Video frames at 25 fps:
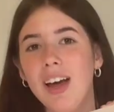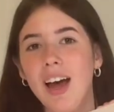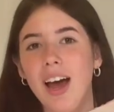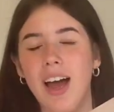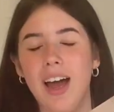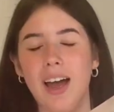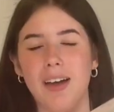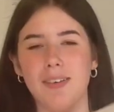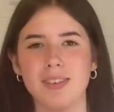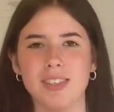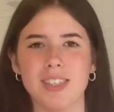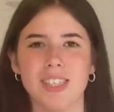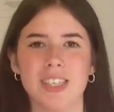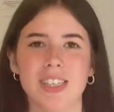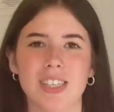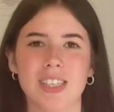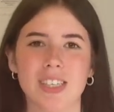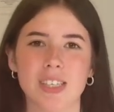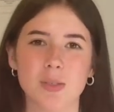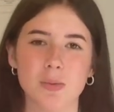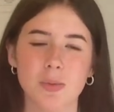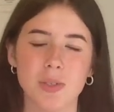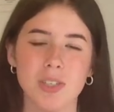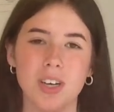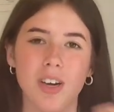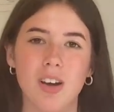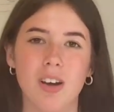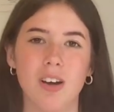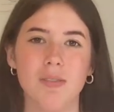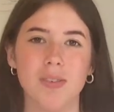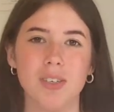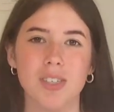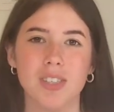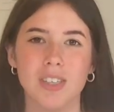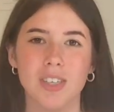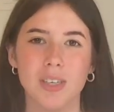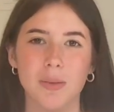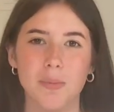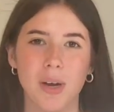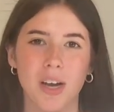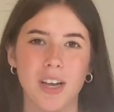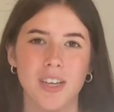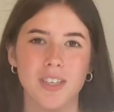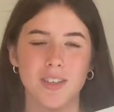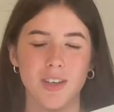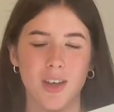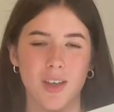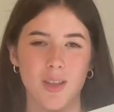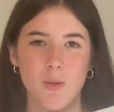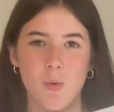I haven't seen this one yet obviously, but I
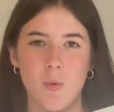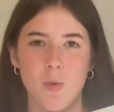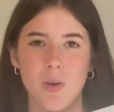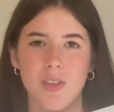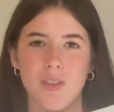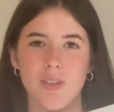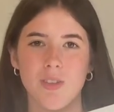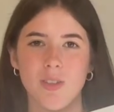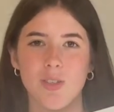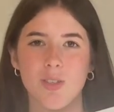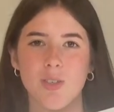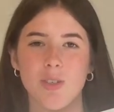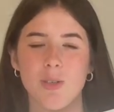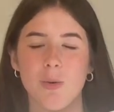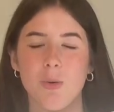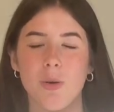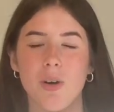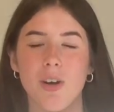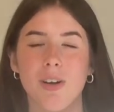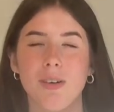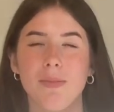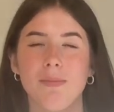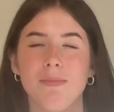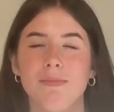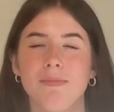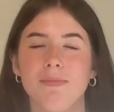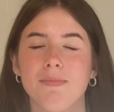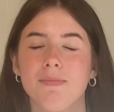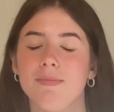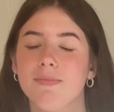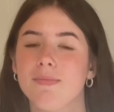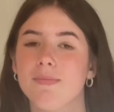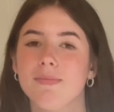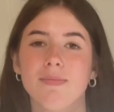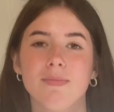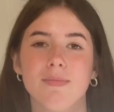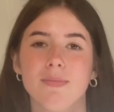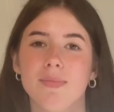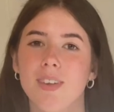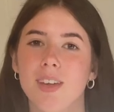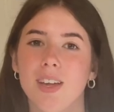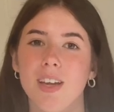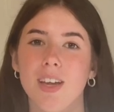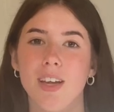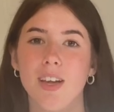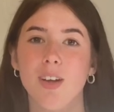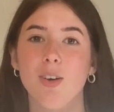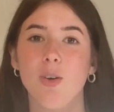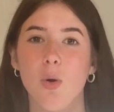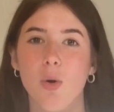saw the one in the store.
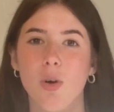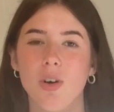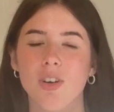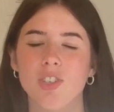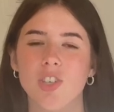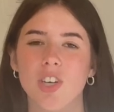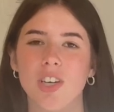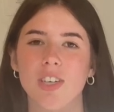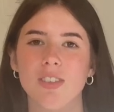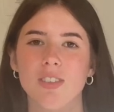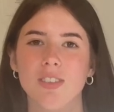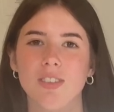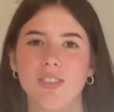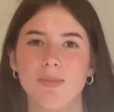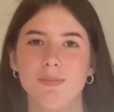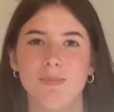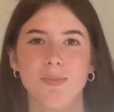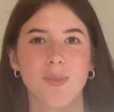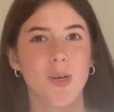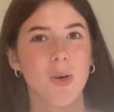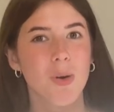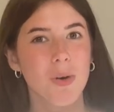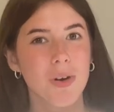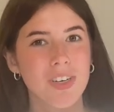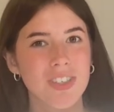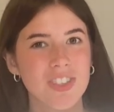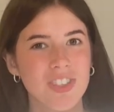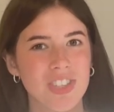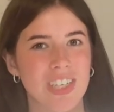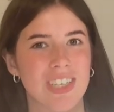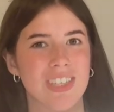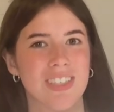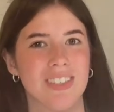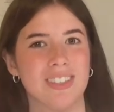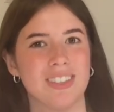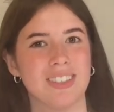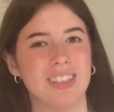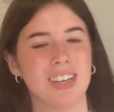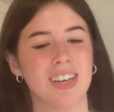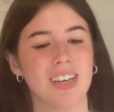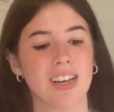Gorgeous, gorgeous.